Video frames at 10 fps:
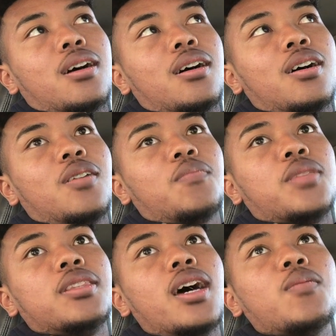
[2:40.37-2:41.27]
Um,
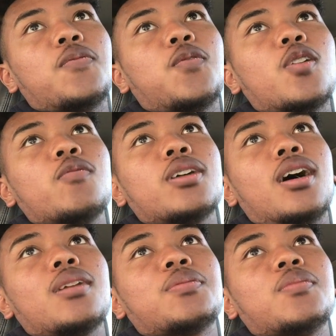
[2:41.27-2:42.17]
the day before, we
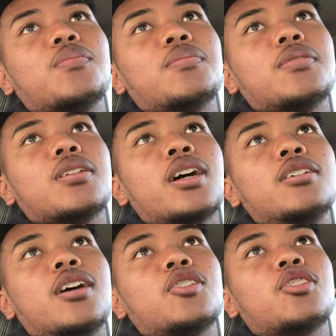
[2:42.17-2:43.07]
got up some late
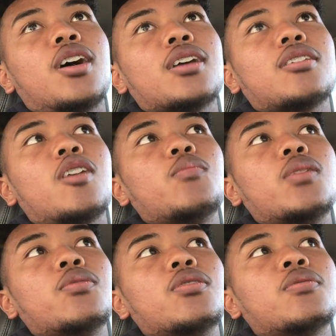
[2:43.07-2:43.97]
night shots, I
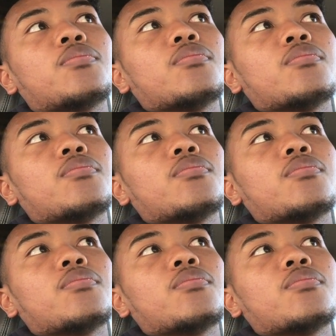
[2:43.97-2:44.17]
remember.